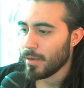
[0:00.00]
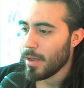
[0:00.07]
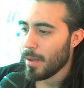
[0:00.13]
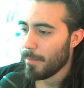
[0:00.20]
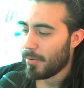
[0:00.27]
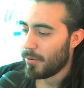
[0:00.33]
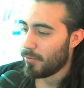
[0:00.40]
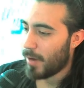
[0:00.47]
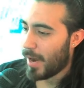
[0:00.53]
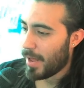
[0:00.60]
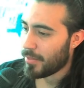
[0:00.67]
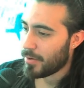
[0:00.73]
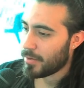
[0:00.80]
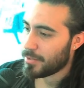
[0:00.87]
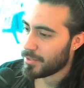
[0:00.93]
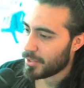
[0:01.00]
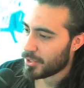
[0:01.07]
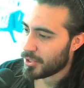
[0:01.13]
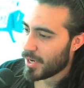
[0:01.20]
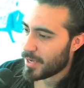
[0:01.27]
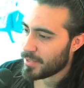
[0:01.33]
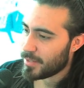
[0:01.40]
but rather
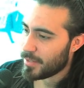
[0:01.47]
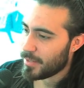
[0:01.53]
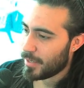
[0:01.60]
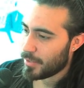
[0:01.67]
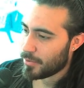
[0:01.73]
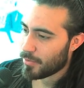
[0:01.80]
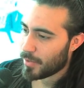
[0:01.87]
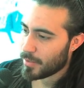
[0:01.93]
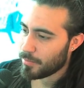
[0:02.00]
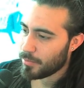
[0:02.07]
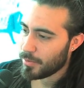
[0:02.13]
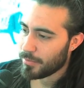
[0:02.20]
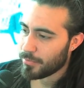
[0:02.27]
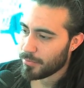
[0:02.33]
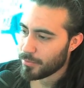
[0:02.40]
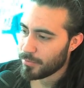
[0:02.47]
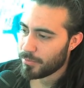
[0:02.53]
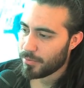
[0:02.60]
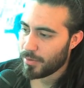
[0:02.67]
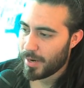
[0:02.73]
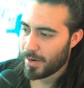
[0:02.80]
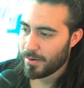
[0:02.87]
suggested incredibly
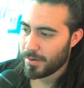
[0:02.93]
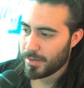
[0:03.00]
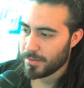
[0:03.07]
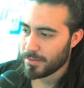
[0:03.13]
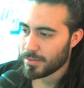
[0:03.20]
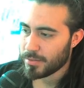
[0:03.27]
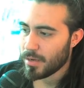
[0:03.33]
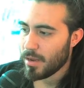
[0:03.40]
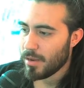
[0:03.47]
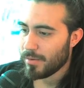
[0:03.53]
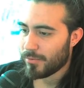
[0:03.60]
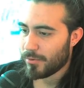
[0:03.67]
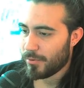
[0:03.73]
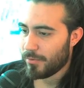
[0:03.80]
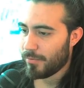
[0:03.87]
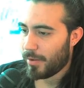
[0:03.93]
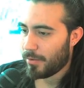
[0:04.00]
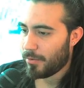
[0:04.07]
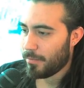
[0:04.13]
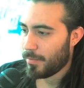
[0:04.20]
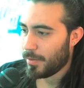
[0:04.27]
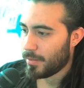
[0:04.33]
fruitful areas for
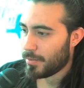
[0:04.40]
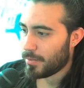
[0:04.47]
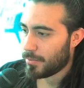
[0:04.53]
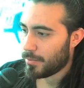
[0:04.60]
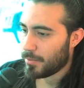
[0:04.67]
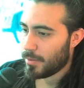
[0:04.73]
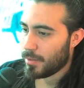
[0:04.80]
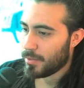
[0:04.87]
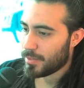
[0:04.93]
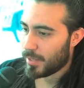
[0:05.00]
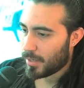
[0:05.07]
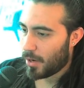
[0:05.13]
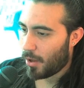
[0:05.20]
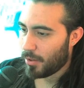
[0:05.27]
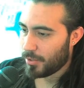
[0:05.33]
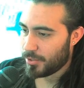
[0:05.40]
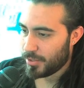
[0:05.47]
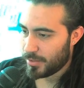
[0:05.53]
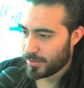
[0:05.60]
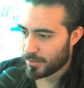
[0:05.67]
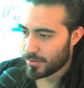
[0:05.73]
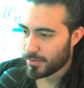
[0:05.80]
developmental
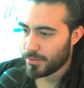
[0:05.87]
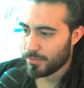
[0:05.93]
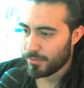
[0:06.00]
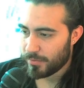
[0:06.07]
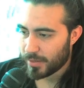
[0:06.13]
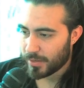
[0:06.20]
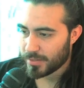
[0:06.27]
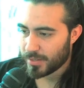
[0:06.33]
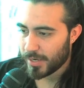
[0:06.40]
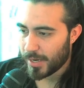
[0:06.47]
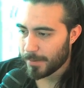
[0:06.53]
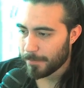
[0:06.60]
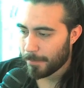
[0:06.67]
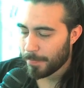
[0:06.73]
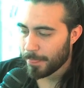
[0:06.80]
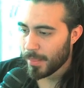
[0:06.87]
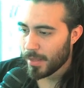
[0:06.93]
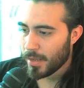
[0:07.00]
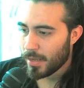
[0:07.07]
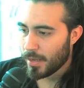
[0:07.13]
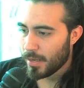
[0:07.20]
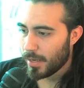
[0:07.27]
psychologists to investigate.
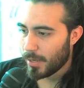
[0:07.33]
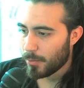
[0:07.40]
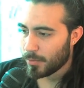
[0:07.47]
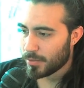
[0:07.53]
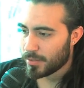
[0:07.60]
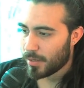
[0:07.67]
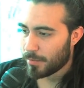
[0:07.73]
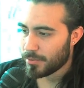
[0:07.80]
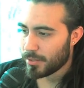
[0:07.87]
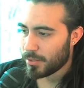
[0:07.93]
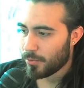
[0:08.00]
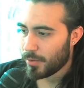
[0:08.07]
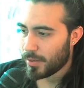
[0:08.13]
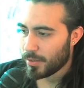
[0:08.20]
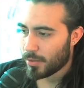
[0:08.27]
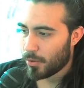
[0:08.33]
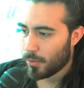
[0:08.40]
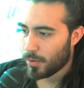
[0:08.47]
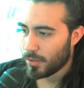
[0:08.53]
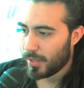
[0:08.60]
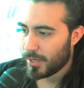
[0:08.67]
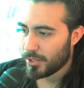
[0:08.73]
It was subsequent
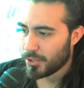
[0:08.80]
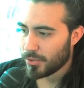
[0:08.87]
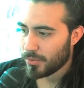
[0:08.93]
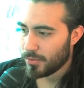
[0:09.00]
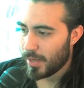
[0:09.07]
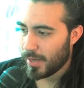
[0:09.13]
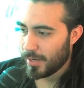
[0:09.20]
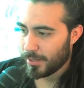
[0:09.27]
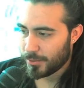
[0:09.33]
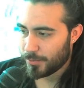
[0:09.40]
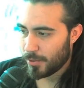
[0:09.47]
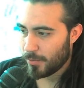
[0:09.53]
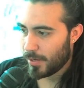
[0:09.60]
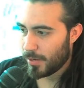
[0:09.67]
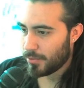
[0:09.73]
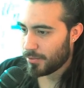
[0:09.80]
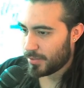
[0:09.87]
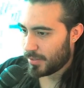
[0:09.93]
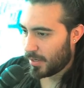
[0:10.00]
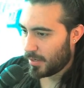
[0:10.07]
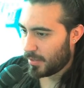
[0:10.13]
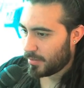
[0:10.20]
correlational and experimental
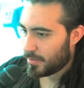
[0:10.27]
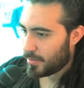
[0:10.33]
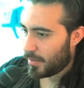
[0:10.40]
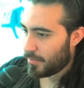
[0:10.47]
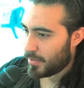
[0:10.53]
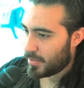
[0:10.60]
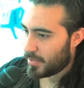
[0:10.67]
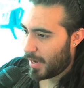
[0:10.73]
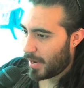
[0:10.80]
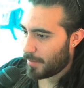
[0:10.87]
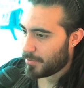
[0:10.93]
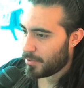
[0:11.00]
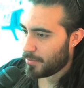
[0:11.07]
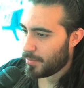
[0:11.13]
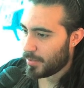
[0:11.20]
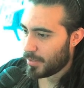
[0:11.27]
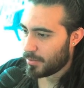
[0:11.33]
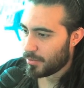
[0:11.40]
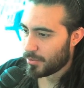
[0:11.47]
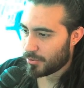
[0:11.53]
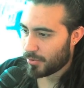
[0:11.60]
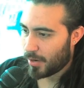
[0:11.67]
studies of the type to be
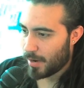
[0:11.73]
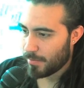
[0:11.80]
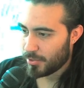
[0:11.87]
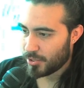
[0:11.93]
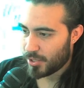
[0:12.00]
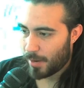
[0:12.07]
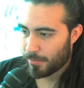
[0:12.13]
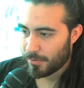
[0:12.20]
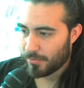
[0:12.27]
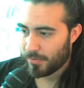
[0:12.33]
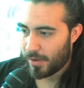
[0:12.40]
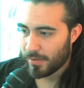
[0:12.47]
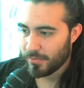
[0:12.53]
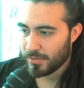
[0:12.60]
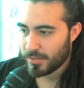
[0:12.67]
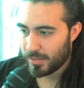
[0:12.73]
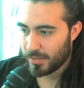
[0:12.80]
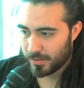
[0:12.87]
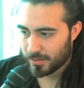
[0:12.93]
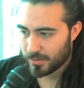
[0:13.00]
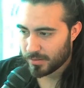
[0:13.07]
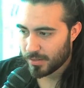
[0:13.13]
described in Chapter 5 and 6